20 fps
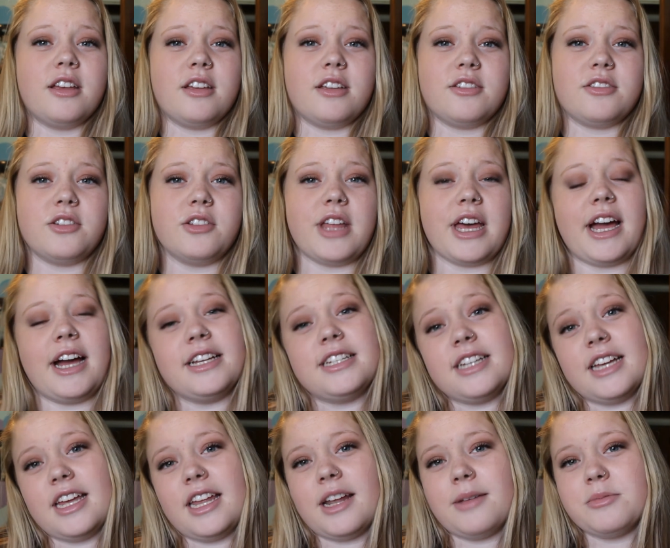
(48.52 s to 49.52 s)
So like I
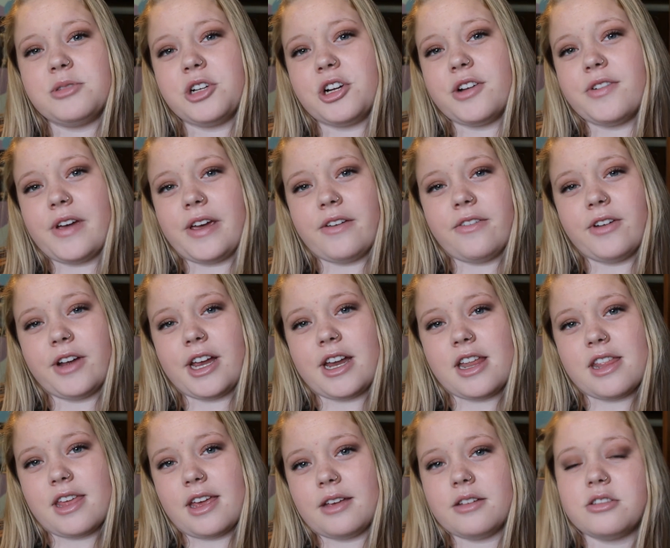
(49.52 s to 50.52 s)
said, I'm sorry if I forget
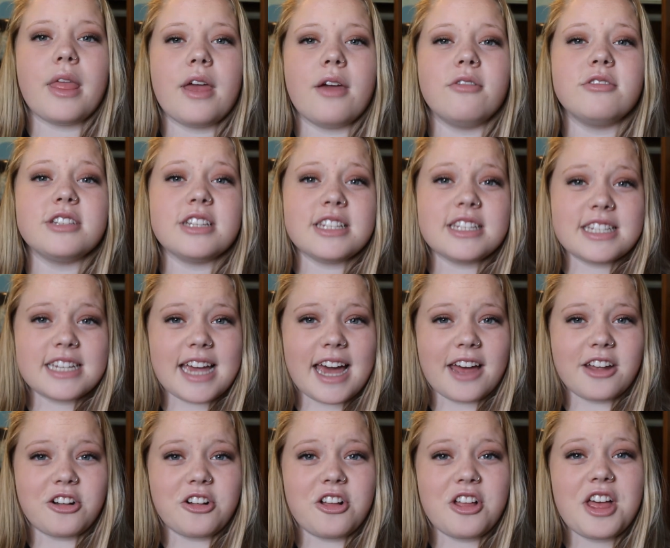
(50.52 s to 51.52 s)
anything. It was in
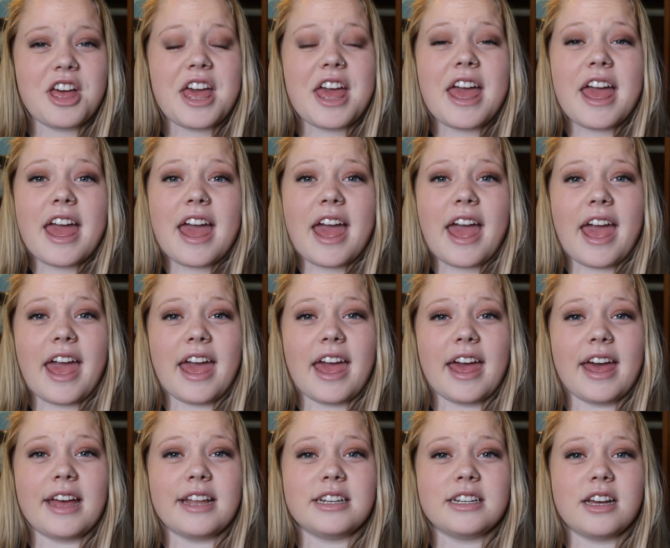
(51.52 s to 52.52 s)
Seattle,
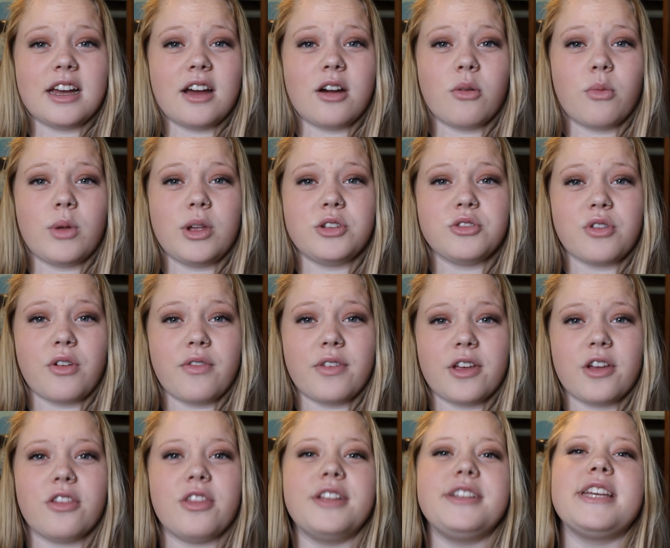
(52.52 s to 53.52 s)
and we drove
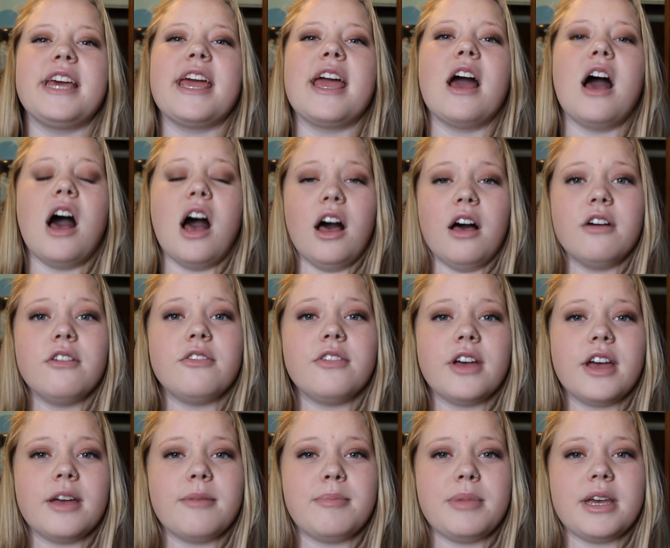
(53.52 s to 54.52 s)
there the day of
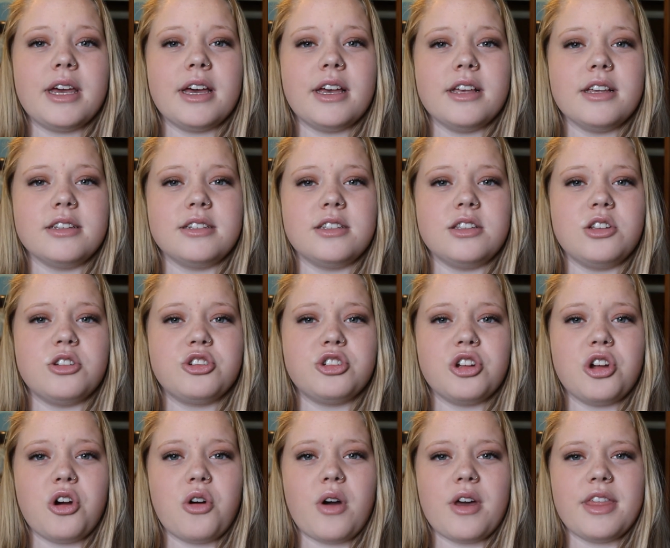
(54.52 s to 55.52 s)
because the
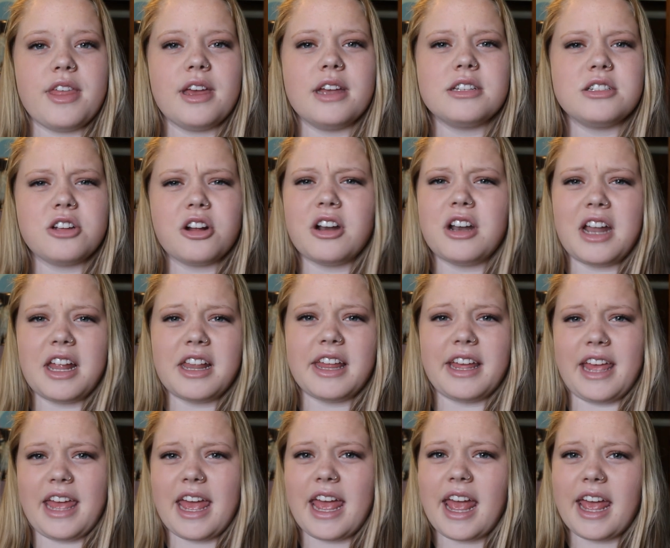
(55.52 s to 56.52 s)
show I think started at
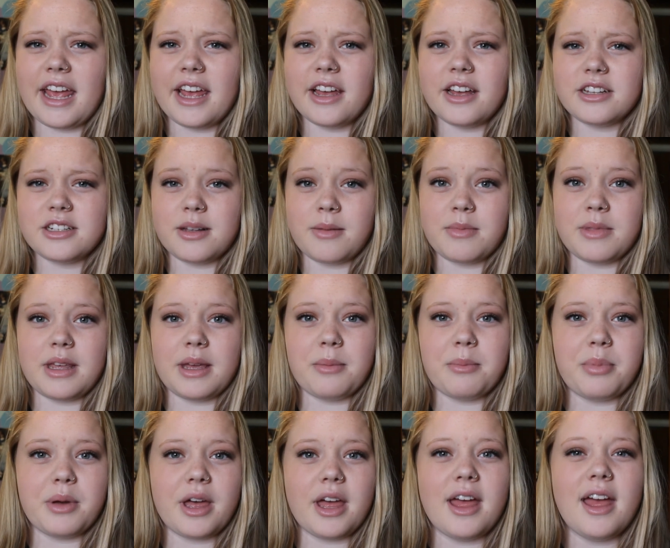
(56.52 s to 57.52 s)
like 8
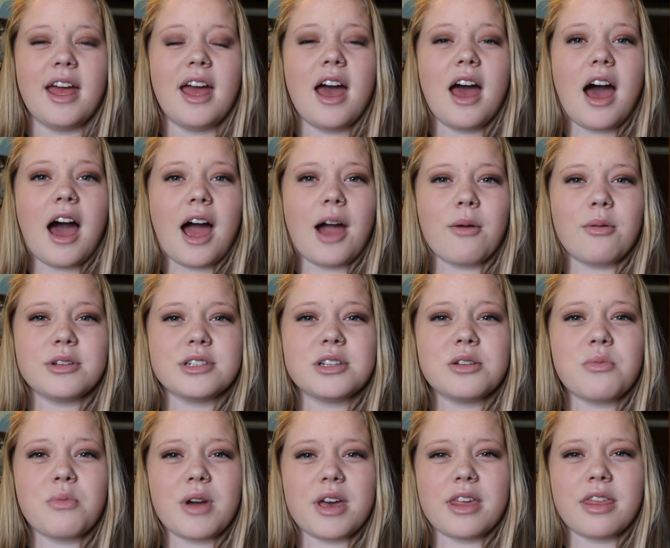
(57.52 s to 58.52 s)
something, but I
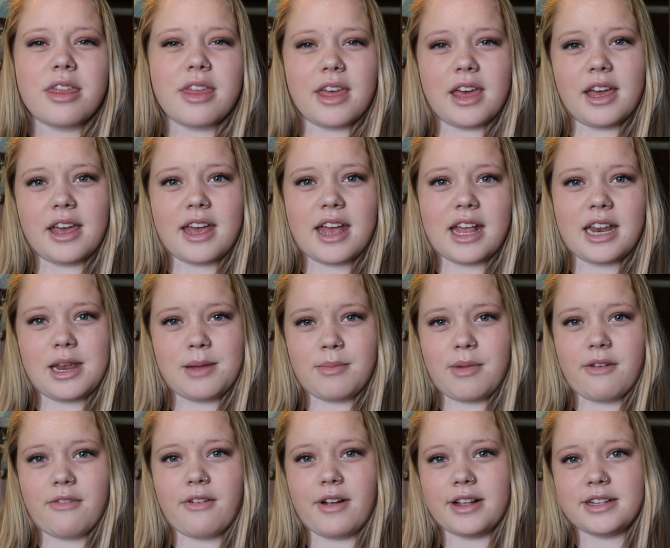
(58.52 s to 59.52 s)
wasn't with like any of
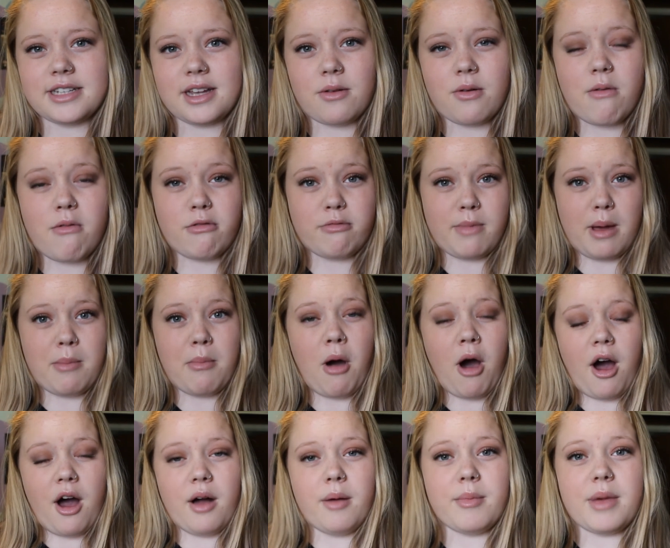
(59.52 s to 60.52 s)
my friends. I went with my
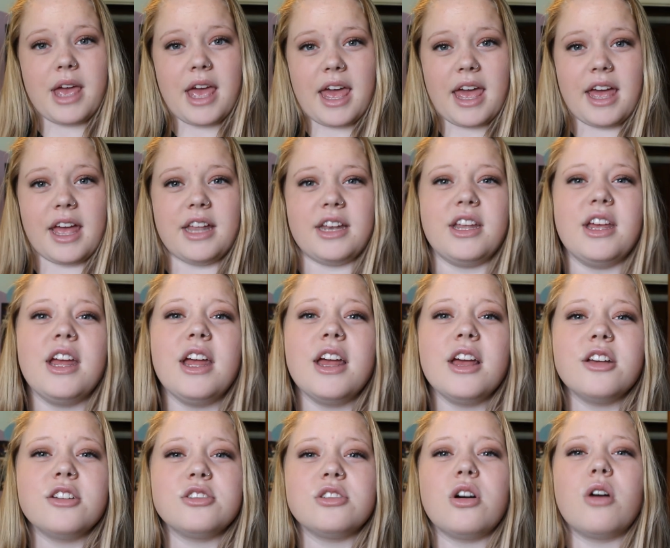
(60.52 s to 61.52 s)
mom, and
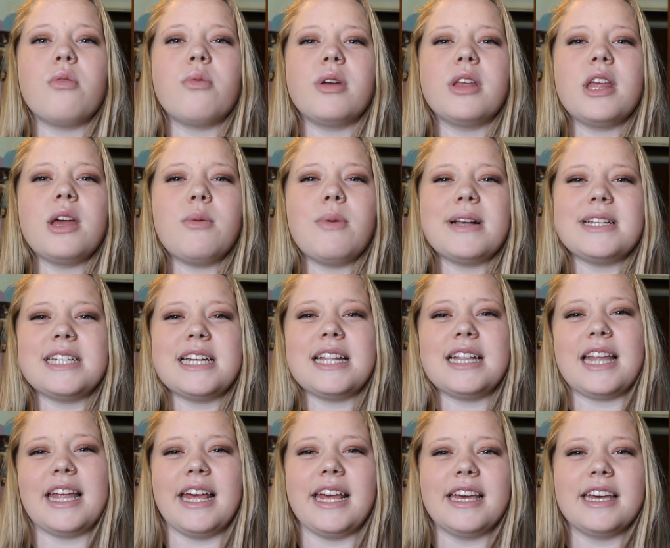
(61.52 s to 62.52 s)
so it really
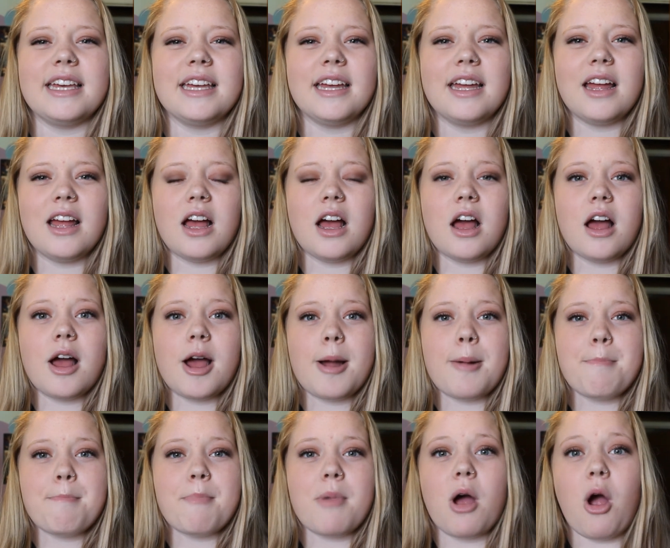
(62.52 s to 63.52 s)
wasn't like
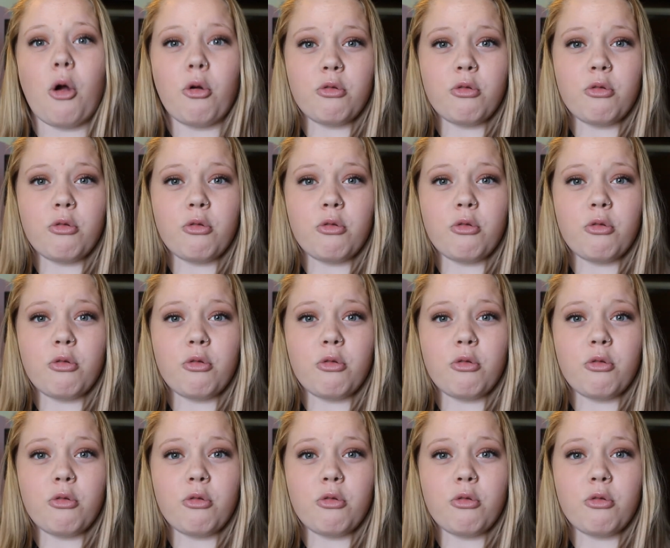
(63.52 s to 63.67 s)
a